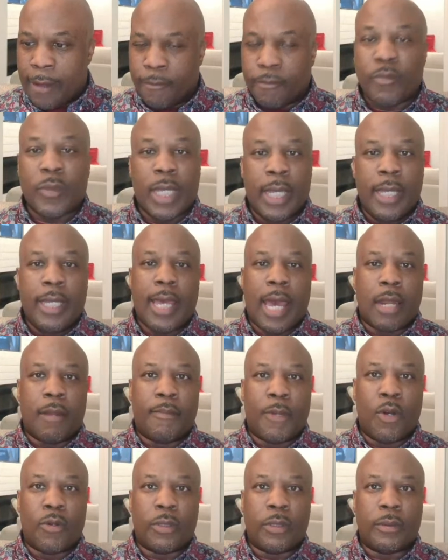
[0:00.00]
He's got
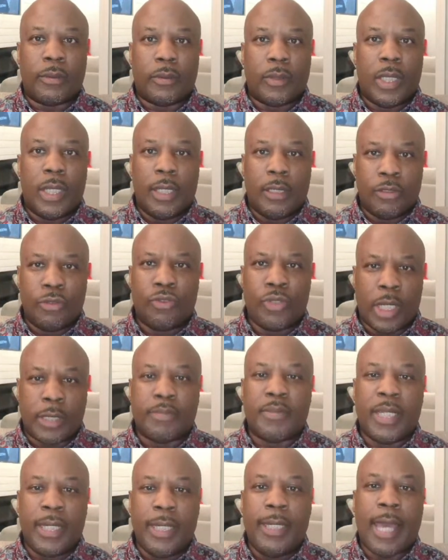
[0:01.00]
to prove that
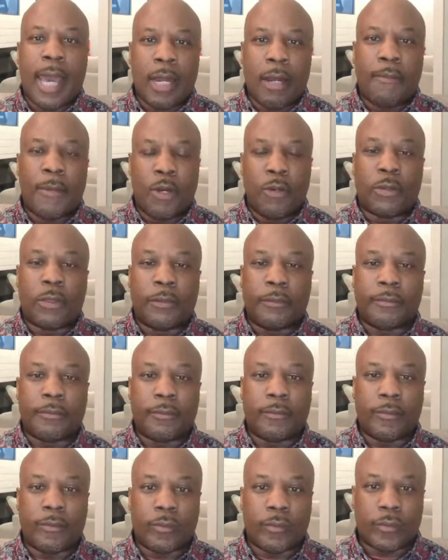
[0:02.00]
he got a motor.
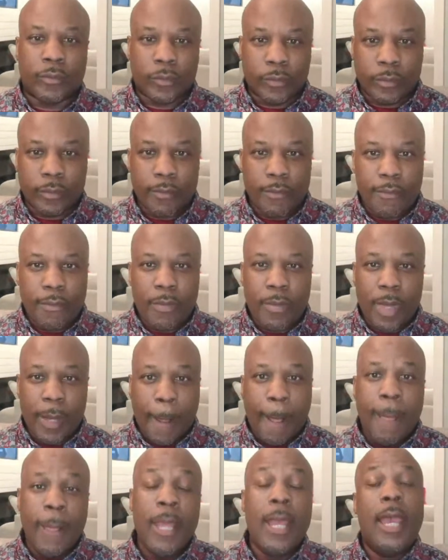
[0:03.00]
Trust me, he got a
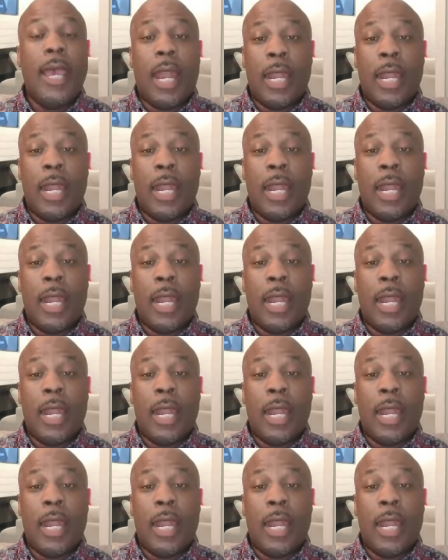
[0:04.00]
motor.